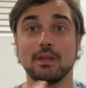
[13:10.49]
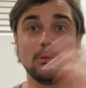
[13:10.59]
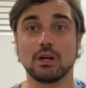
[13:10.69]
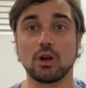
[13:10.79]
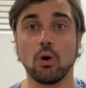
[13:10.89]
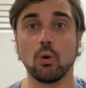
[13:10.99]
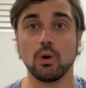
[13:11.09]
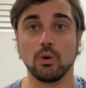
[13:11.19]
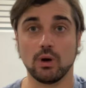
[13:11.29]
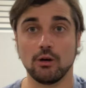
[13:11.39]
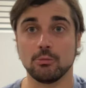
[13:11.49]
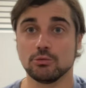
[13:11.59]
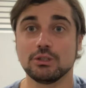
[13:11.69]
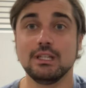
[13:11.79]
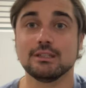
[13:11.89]
it would coil
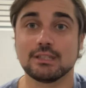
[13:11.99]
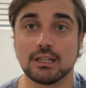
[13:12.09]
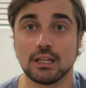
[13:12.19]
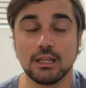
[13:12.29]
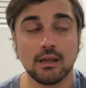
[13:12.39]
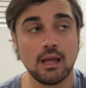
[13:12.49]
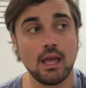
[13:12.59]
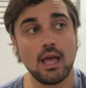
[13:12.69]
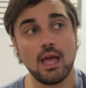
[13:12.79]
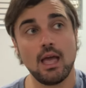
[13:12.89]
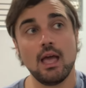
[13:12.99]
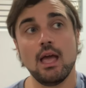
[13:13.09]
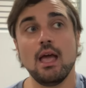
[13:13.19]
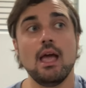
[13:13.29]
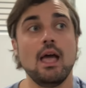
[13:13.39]
almost instantly.
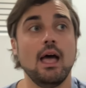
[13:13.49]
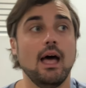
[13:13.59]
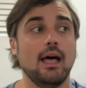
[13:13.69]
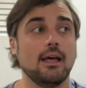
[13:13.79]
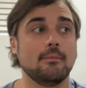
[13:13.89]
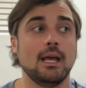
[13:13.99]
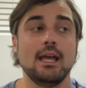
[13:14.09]
And